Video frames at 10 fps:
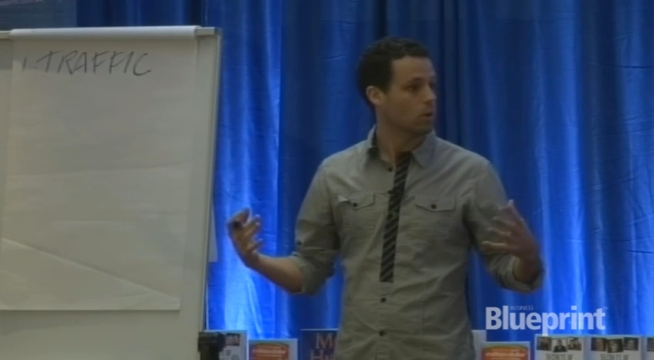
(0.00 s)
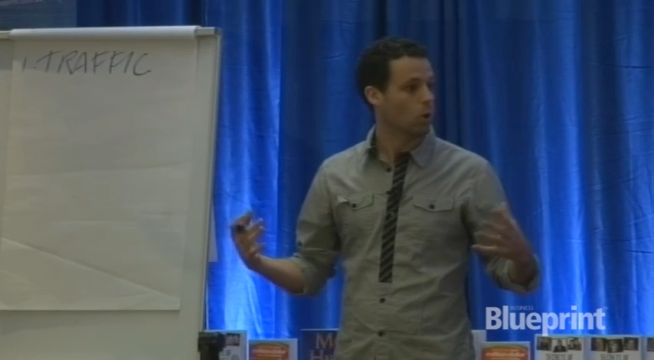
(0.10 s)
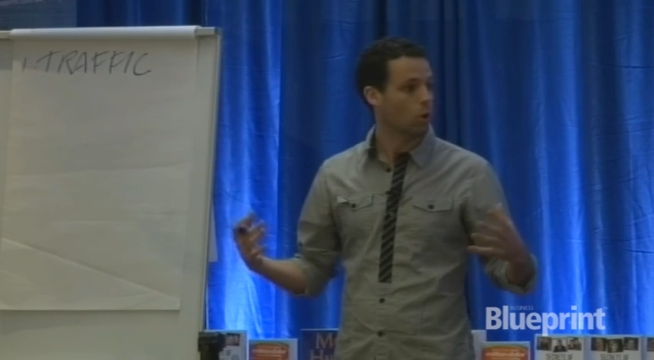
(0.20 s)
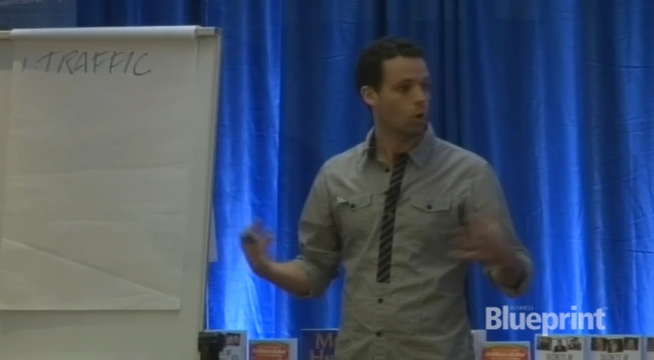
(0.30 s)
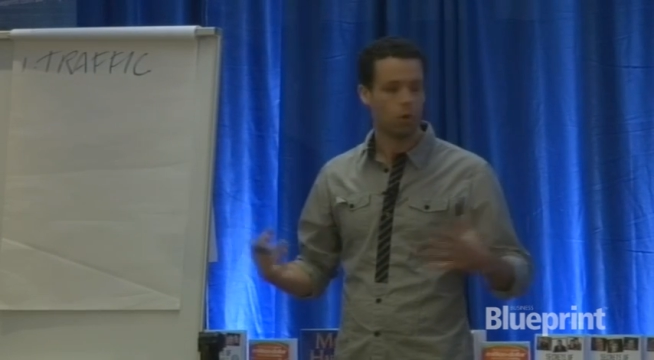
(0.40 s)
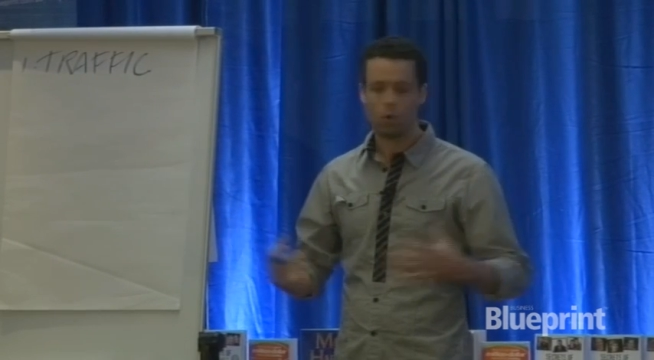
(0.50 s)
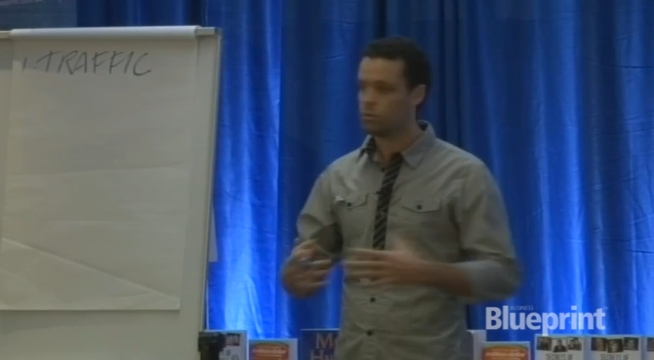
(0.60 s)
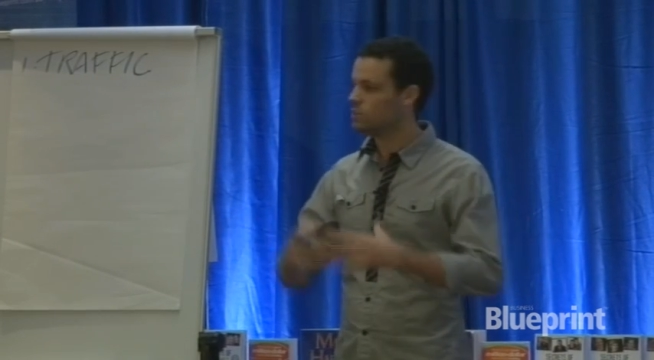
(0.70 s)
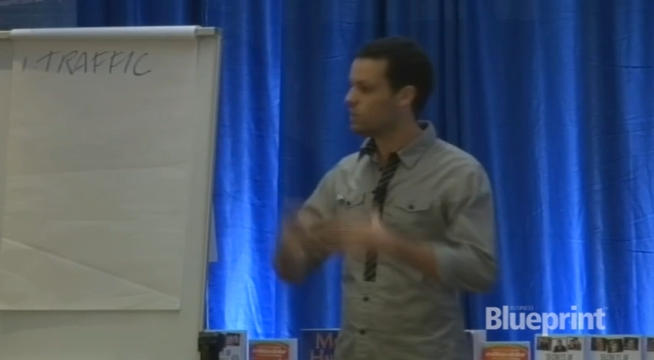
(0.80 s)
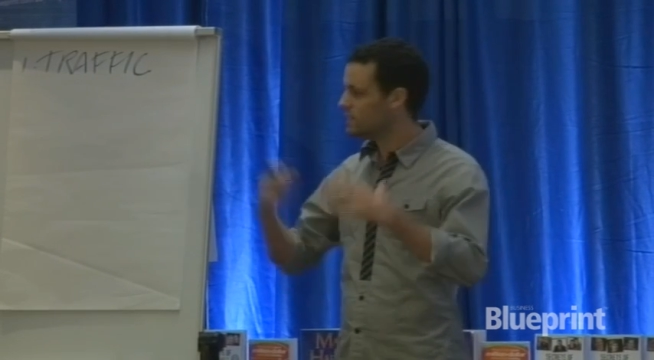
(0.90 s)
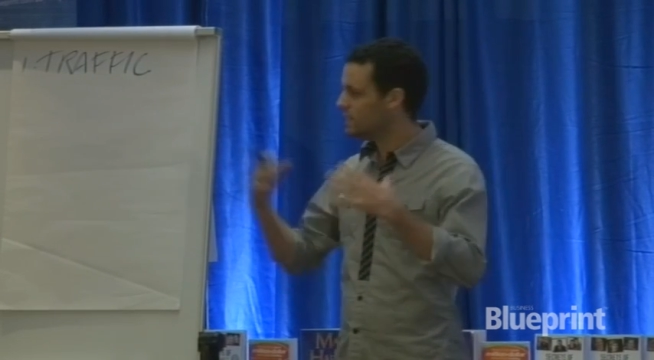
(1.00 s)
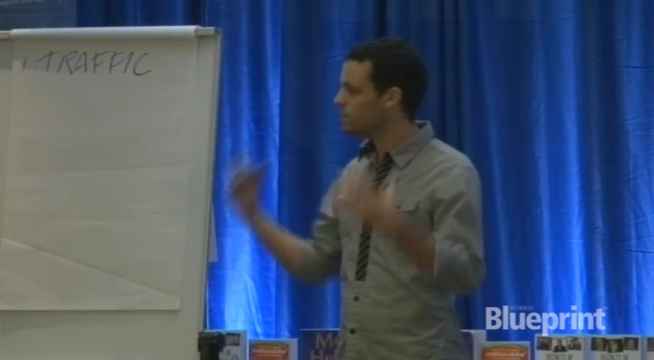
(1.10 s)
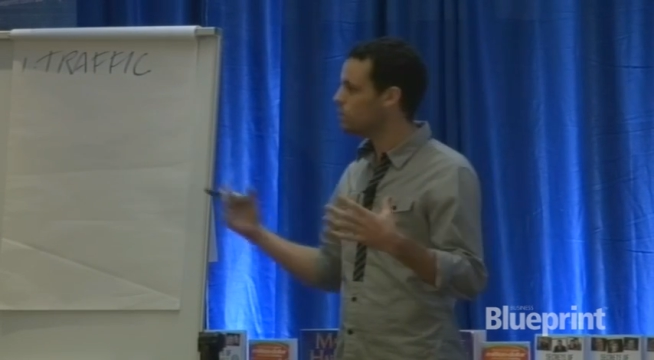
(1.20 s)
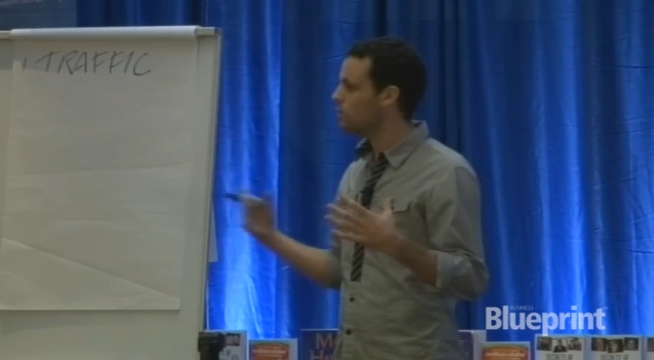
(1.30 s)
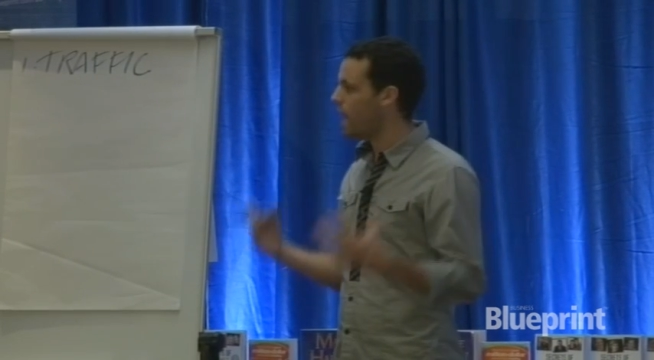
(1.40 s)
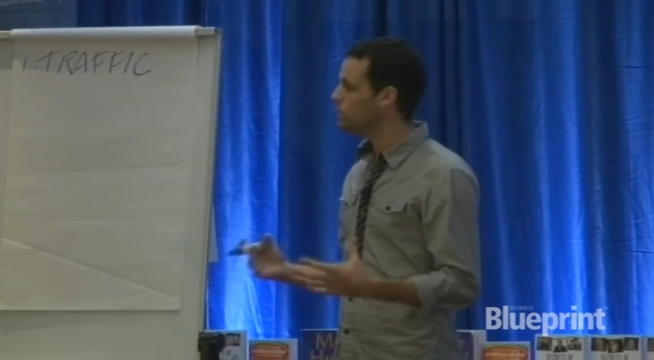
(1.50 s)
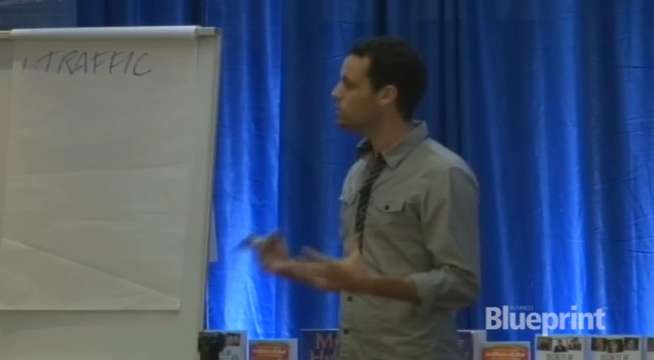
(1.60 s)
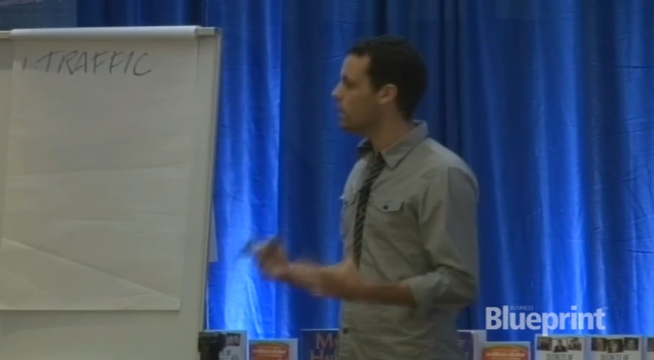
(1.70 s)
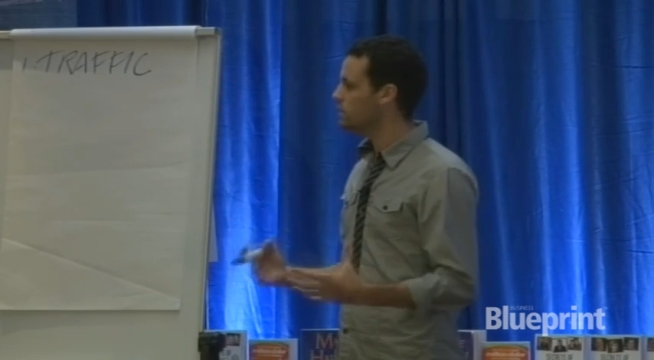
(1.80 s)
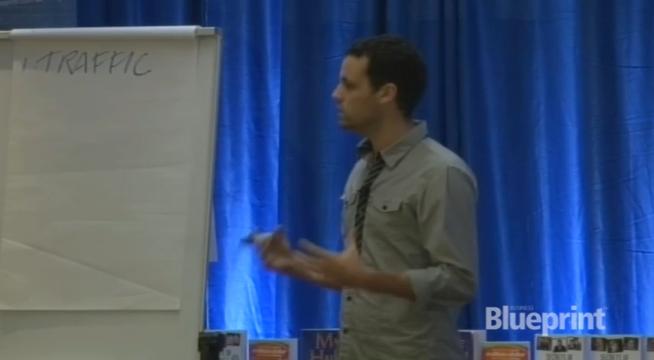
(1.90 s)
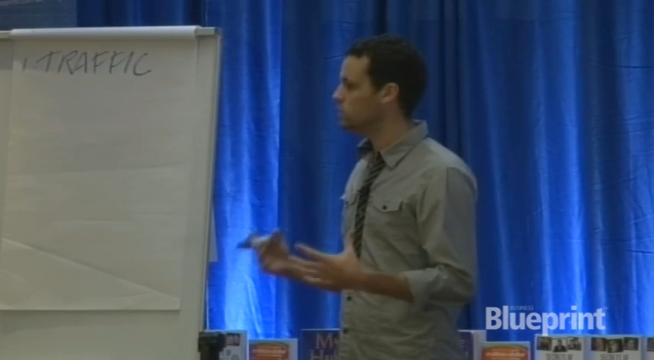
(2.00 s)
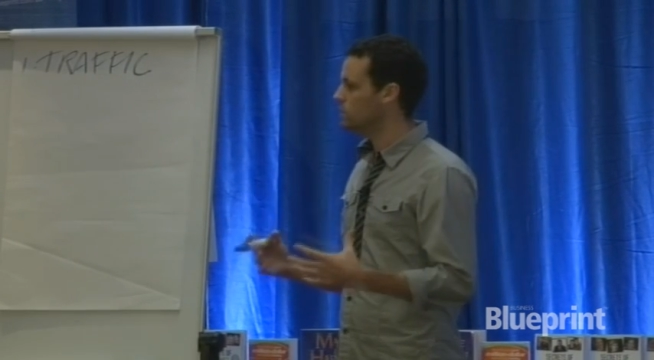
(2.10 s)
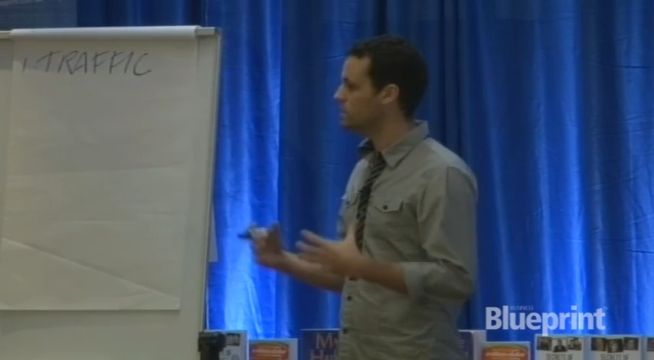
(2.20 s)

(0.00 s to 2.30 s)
or see some sort of advertising you're doing.